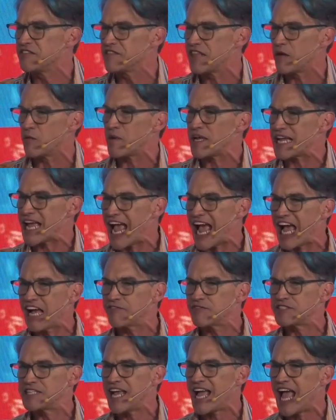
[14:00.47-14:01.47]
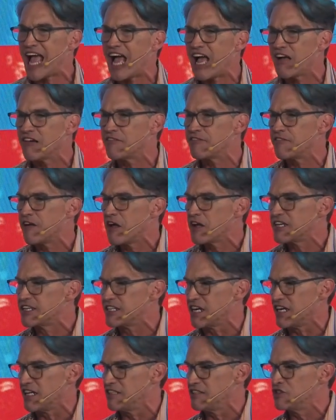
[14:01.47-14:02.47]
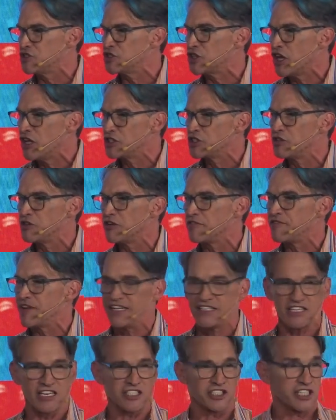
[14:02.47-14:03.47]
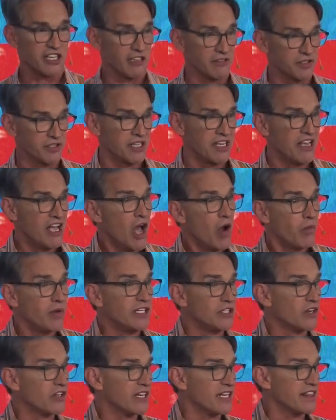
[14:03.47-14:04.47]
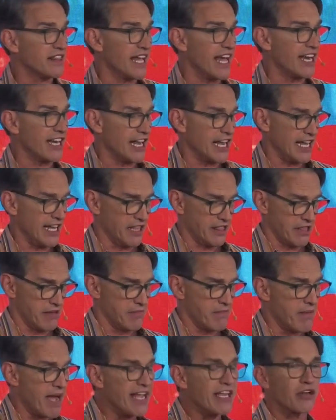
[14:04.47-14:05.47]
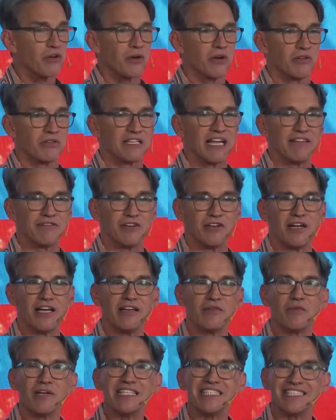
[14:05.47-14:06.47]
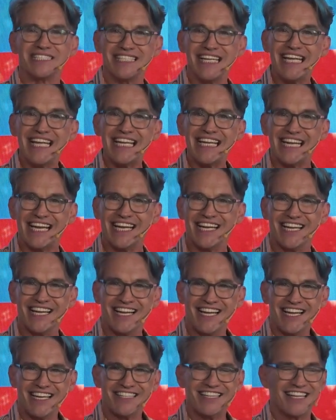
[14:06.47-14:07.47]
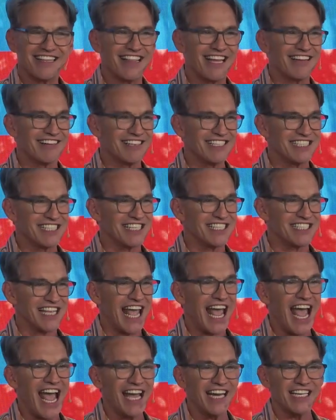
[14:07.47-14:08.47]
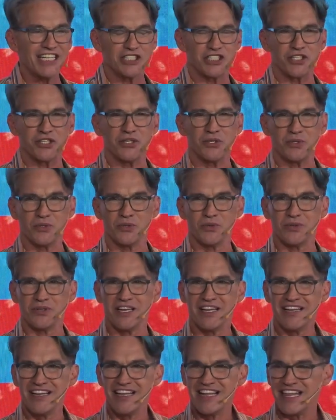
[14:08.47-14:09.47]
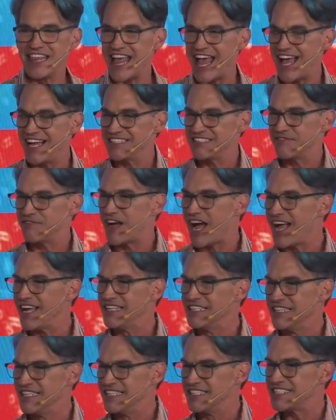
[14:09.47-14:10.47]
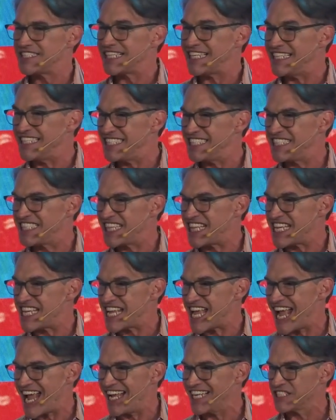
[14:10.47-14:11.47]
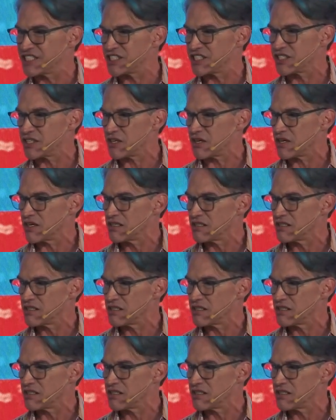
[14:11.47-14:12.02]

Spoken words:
that we have to have guns to defend ourselves. We look at that at the micro level, and we see that there is this attitude that violence is the answer